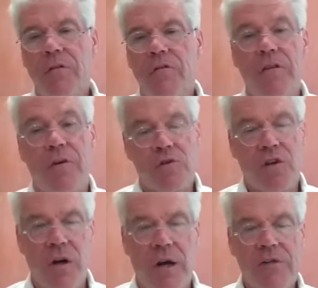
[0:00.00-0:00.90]
for those
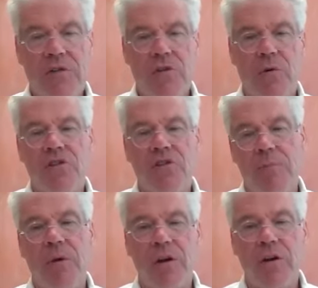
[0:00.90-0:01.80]
costs. So a
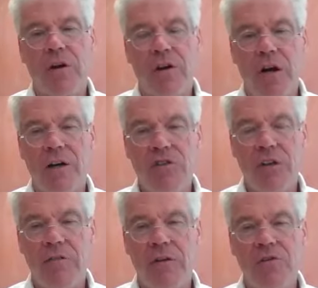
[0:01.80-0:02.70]
10 million dollar cost
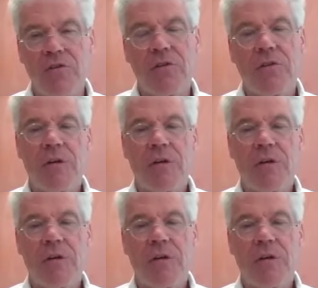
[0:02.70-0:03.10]
savings